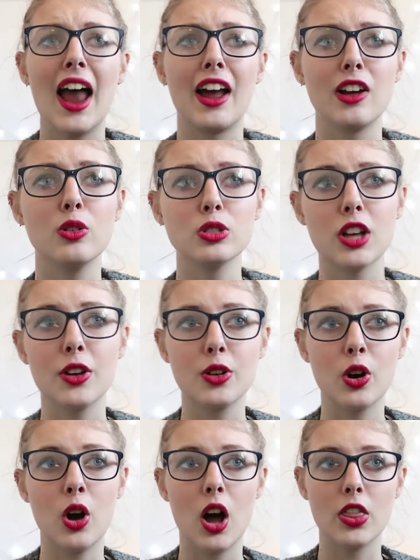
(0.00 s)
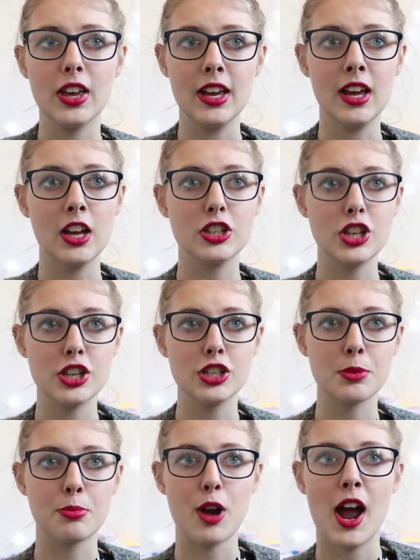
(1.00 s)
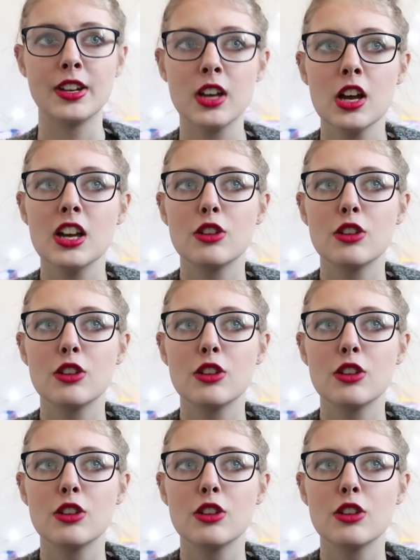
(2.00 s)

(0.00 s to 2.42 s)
I also got the gingerbread